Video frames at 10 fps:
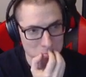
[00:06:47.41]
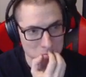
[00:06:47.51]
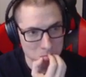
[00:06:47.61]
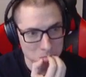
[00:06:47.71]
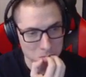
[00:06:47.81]

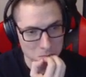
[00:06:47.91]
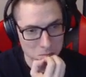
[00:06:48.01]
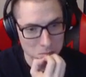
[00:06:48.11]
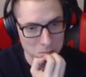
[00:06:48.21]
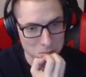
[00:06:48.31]

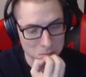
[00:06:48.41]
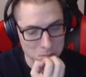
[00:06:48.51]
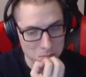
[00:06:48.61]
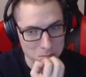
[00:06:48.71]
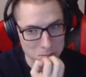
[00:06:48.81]

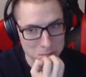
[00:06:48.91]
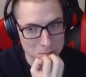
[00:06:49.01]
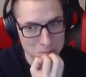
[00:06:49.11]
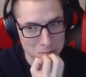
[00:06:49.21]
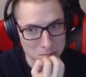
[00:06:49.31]

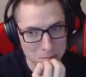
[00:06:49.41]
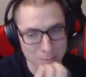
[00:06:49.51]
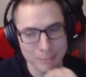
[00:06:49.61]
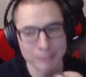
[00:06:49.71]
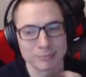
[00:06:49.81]

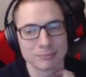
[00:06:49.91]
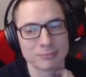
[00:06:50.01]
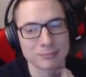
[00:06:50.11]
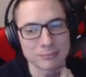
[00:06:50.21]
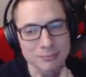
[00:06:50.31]
[no speech]